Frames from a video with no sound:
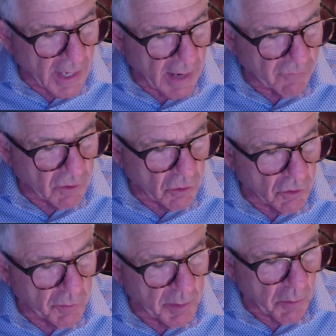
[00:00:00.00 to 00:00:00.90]
have to do
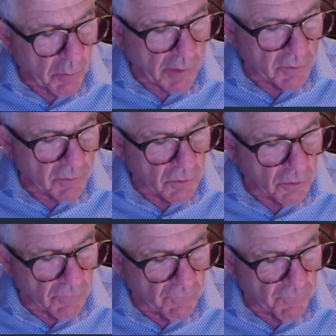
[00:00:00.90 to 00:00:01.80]
is be a
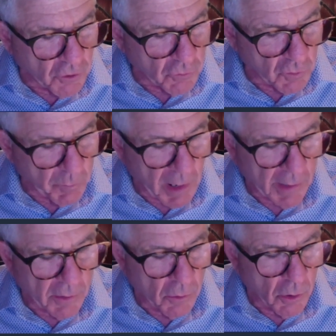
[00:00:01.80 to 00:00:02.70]
registered first
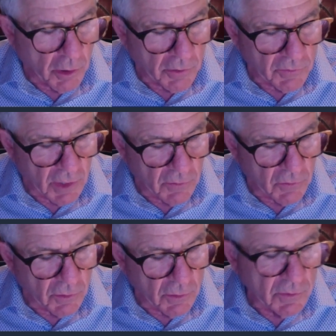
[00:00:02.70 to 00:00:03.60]
responder
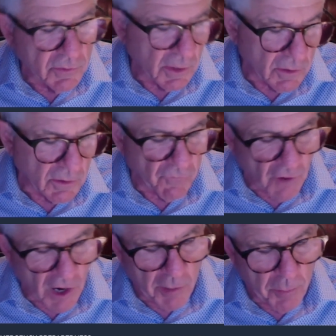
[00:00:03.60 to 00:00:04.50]
organization, such as a
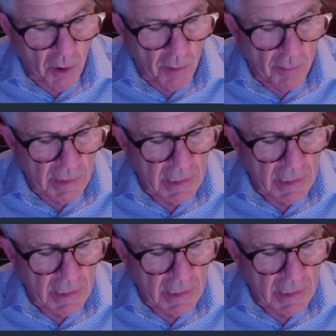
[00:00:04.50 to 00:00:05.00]
fire department,